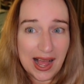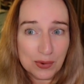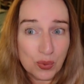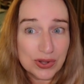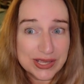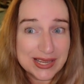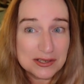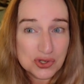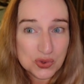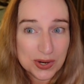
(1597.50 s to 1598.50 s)
I really
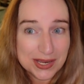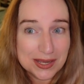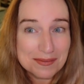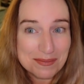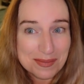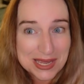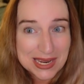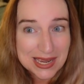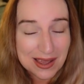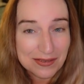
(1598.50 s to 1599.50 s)
enjoyed
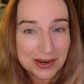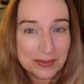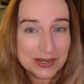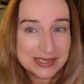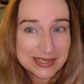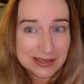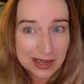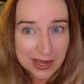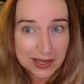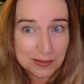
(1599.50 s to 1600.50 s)
meeting everyone
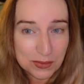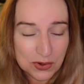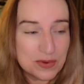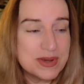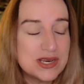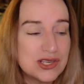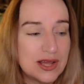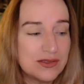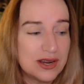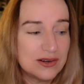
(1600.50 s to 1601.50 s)
today in Myrtle Beach,
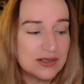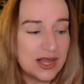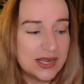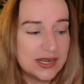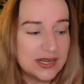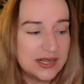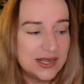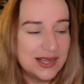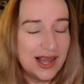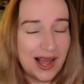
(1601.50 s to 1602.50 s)
South Carolina.
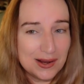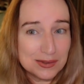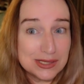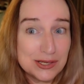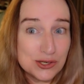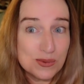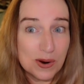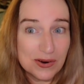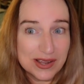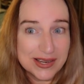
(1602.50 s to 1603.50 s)
I will see you
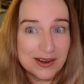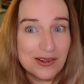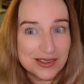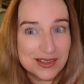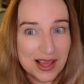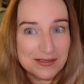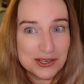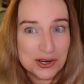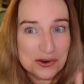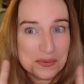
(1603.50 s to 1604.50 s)
tomorrow night on the live
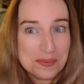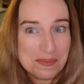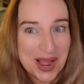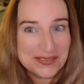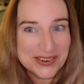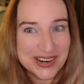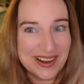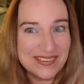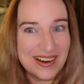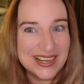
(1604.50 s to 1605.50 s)
show. Bye for
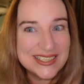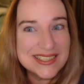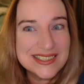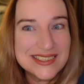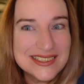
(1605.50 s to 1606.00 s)
now, guys.